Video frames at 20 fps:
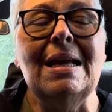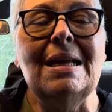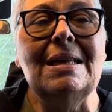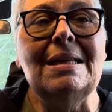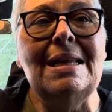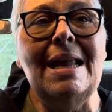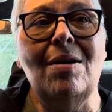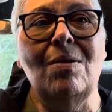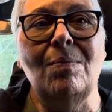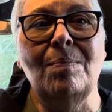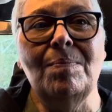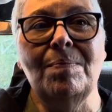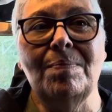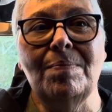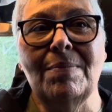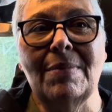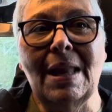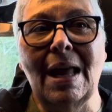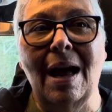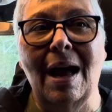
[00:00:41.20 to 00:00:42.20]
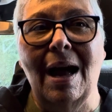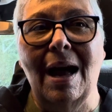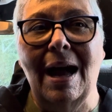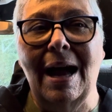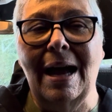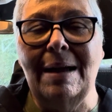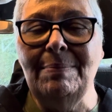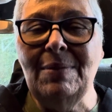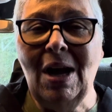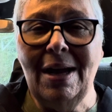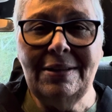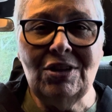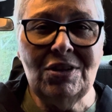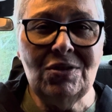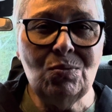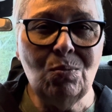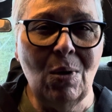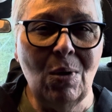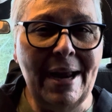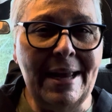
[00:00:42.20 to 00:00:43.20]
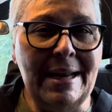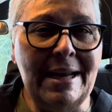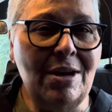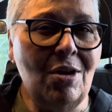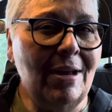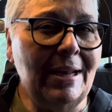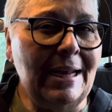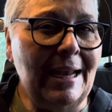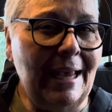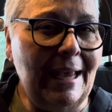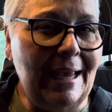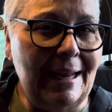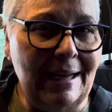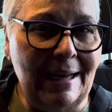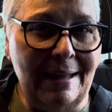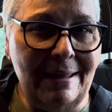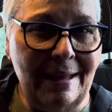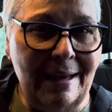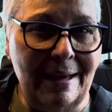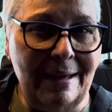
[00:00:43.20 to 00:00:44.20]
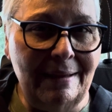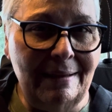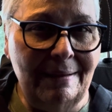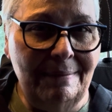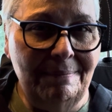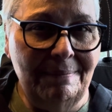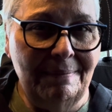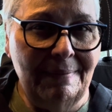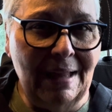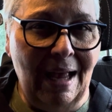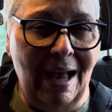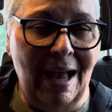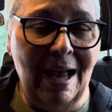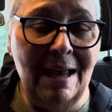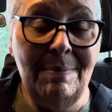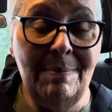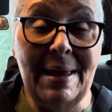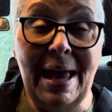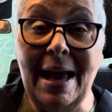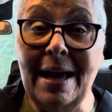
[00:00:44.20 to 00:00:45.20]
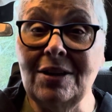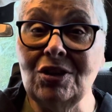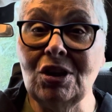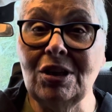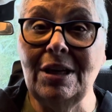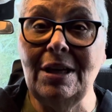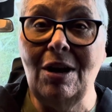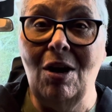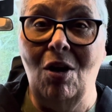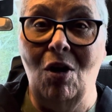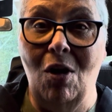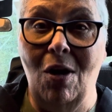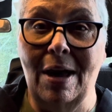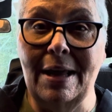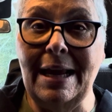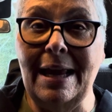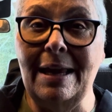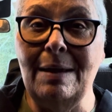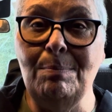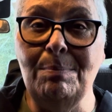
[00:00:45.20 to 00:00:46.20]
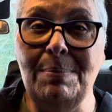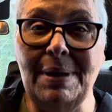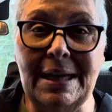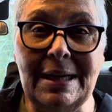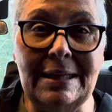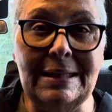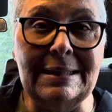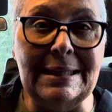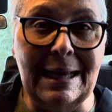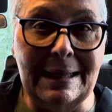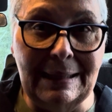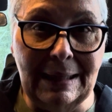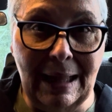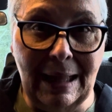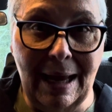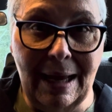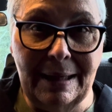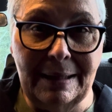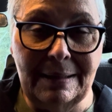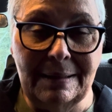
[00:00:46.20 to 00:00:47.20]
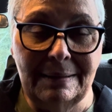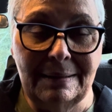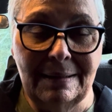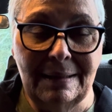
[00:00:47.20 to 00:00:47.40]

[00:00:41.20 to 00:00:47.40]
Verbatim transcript: Now, I'm not just writing on anything. I'm actually on a big deadline.